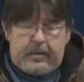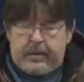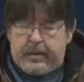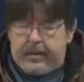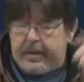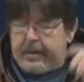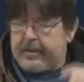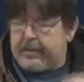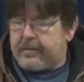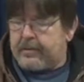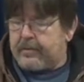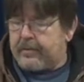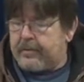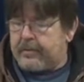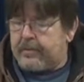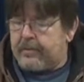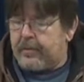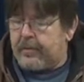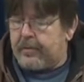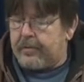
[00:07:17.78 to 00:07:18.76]
And I asked
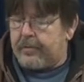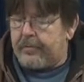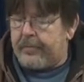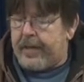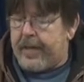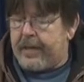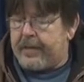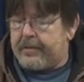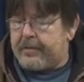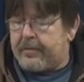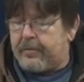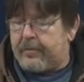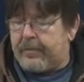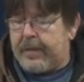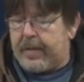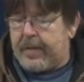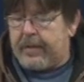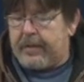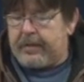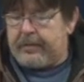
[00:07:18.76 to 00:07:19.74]
and told the pastor
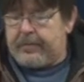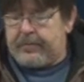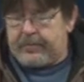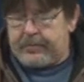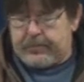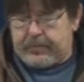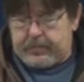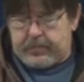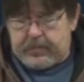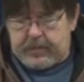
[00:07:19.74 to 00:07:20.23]
about it.